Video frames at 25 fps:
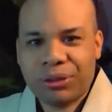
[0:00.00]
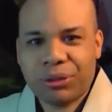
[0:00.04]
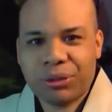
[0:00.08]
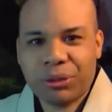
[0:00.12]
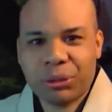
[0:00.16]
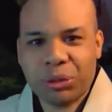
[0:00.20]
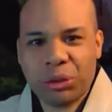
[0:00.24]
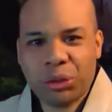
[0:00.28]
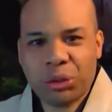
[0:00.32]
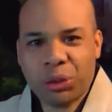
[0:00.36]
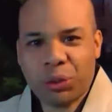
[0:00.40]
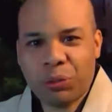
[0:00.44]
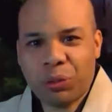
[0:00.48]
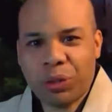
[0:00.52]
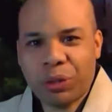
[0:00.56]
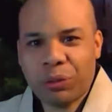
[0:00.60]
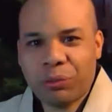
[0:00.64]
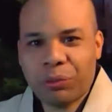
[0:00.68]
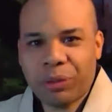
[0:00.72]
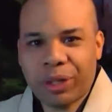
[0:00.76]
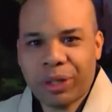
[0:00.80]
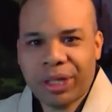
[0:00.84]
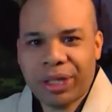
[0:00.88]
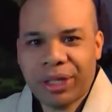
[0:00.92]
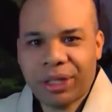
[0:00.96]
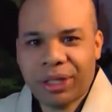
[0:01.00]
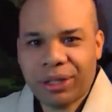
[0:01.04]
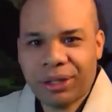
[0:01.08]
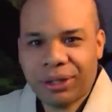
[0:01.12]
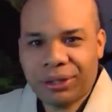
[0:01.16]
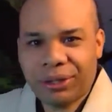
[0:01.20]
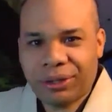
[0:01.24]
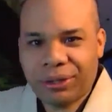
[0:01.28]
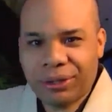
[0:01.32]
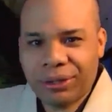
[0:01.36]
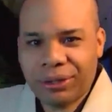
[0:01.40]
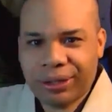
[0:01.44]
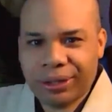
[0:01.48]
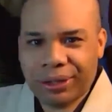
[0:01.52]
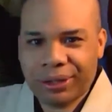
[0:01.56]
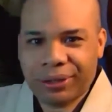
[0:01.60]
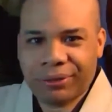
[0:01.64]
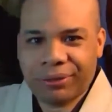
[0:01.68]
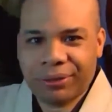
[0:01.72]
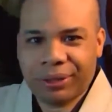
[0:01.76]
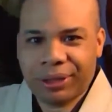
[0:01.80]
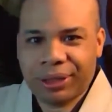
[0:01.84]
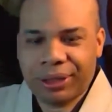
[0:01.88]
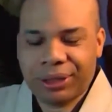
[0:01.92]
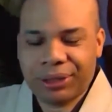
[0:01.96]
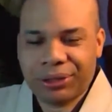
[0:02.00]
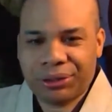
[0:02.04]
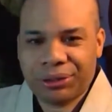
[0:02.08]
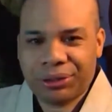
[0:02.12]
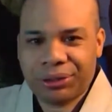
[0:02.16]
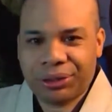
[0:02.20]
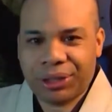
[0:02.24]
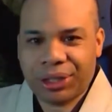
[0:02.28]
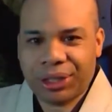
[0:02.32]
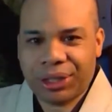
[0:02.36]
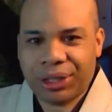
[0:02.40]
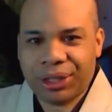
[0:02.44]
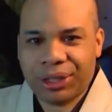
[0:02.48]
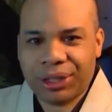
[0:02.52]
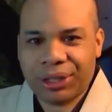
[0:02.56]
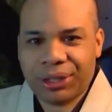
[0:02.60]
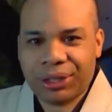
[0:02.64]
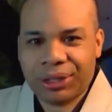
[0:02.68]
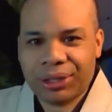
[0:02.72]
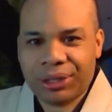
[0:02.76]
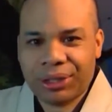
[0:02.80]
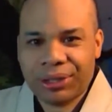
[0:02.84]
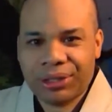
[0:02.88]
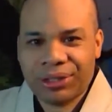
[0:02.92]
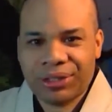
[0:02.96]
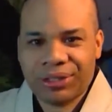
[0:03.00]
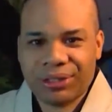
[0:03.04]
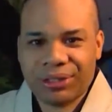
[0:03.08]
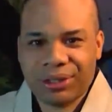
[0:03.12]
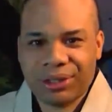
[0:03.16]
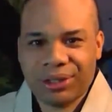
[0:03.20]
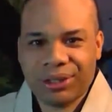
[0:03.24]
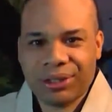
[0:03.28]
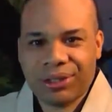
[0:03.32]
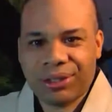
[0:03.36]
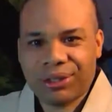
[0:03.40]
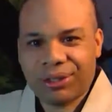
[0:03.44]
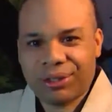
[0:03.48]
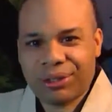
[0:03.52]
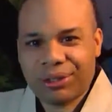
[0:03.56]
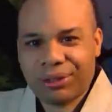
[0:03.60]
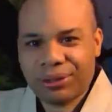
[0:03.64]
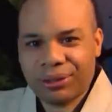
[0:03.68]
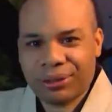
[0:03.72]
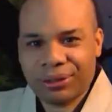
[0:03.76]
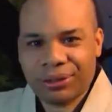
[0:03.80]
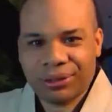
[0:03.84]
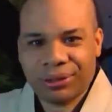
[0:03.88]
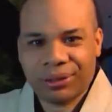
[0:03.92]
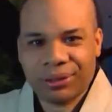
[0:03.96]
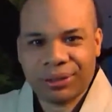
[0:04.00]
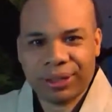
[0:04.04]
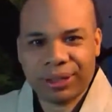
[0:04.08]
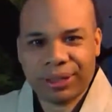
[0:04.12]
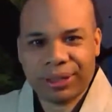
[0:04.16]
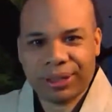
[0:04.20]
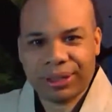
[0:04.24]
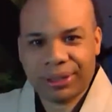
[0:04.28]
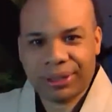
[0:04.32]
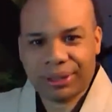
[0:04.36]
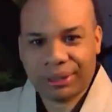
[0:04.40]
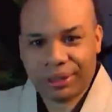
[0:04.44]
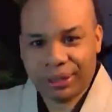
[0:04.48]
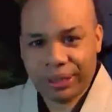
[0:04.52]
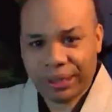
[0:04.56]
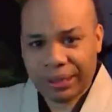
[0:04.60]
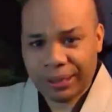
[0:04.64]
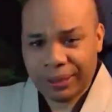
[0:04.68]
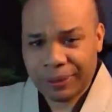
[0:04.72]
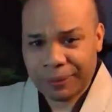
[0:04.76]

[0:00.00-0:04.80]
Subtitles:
You go one way, you go the other way. Okay. So this is like this, yeah.